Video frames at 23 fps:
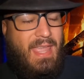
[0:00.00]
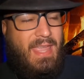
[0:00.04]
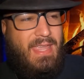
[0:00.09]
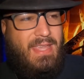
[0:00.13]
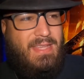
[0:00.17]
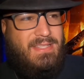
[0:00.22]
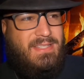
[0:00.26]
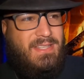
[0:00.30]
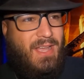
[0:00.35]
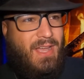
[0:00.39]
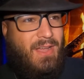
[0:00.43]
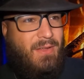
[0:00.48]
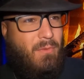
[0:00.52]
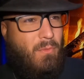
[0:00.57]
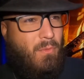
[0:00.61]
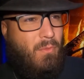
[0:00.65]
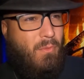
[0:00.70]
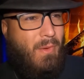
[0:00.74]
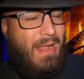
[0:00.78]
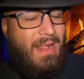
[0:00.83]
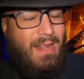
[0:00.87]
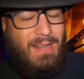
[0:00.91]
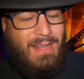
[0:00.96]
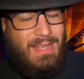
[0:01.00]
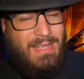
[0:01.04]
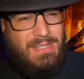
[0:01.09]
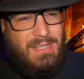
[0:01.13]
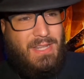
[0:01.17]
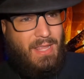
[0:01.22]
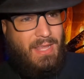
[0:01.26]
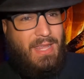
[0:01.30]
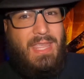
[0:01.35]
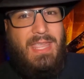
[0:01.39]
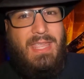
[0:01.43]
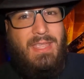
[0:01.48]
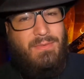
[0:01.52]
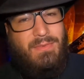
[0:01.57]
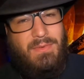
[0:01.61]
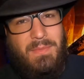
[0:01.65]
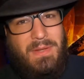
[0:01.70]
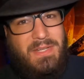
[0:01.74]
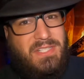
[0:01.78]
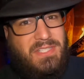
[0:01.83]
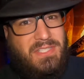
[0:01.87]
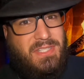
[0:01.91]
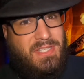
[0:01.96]
He's not well at, like, he even
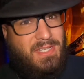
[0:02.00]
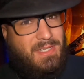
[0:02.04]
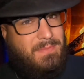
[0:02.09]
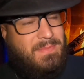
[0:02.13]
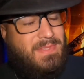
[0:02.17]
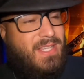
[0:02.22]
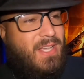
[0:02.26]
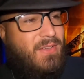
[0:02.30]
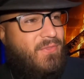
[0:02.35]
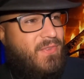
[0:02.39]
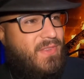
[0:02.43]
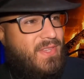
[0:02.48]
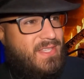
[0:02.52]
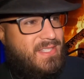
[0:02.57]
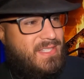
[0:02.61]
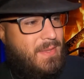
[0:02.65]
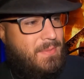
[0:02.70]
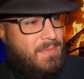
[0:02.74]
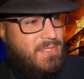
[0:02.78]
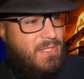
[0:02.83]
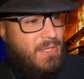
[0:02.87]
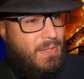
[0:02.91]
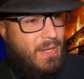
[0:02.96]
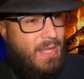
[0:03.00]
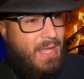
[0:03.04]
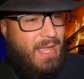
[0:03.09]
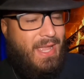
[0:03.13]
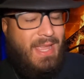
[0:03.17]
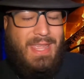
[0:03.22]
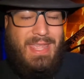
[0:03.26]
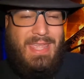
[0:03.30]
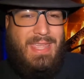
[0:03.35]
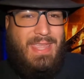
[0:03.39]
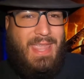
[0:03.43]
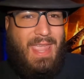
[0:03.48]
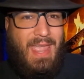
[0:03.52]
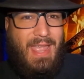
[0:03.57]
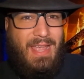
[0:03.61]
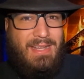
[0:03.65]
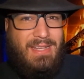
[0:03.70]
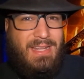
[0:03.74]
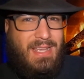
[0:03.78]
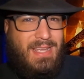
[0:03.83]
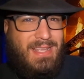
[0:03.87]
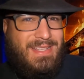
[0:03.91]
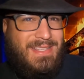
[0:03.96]
mentions it himself in this episode, he
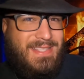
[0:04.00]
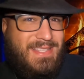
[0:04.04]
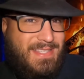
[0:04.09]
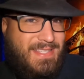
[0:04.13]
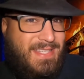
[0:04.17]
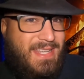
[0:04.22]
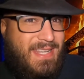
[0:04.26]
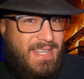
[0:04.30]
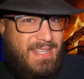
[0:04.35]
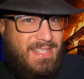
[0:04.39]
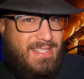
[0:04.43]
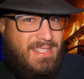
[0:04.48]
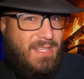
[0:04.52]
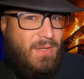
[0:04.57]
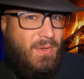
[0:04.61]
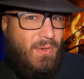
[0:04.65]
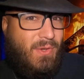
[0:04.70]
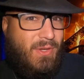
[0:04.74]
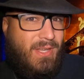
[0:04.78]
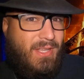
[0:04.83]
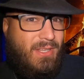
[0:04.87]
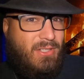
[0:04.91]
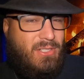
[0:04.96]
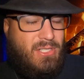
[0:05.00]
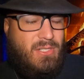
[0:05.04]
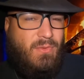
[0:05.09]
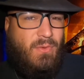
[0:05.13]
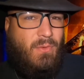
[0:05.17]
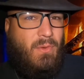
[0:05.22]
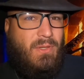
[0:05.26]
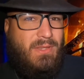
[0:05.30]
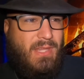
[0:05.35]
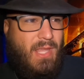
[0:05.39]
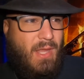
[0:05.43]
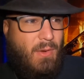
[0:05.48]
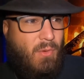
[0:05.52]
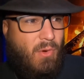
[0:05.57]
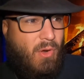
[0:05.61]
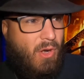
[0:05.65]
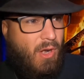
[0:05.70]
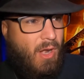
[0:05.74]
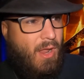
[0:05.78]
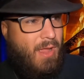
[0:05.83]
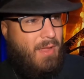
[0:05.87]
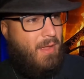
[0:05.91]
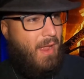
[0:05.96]
can't see serial killers for what they
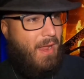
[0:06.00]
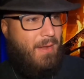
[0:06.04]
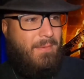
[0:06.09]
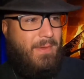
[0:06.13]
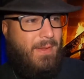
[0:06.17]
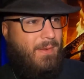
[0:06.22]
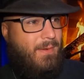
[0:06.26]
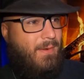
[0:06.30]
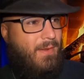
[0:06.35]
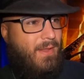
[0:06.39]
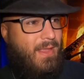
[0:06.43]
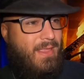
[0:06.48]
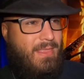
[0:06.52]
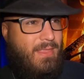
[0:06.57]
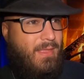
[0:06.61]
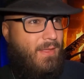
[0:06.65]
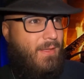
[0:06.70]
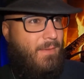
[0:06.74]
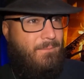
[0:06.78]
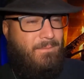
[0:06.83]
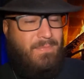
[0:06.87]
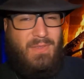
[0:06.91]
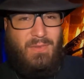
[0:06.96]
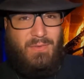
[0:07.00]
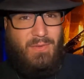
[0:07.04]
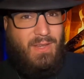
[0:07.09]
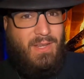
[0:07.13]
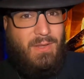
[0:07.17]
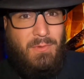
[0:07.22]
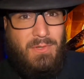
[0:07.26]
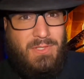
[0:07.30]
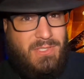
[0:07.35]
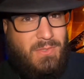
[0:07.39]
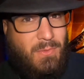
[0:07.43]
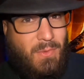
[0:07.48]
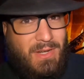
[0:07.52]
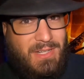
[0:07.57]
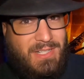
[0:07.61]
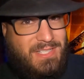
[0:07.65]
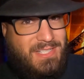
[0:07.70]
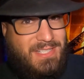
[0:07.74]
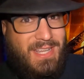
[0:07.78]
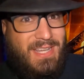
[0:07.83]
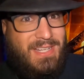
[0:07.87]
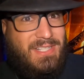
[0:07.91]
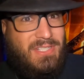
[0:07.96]
were. I mean, if anyone's
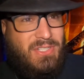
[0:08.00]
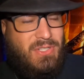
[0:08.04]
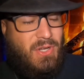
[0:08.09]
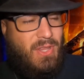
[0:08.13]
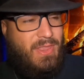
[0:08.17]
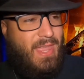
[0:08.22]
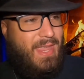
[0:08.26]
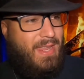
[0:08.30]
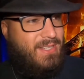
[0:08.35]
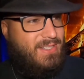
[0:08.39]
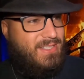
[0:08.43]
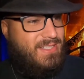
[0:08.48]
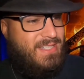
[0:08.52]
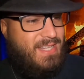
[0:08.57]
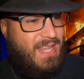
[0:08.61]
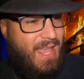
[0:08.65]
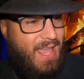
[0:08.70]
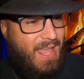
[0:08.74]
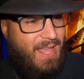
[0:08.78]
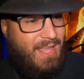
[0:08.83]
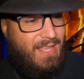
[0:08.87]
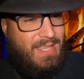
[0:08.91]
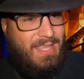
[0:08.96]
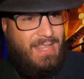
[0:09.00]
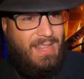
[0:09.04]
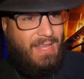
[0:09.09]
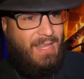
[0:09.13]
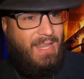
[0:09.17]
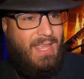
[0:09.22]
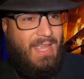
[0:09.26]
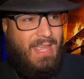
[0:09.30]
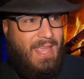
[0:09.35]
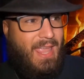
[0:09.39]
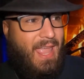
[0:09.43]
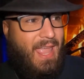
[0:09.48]
watched Dexter, they could tell, at the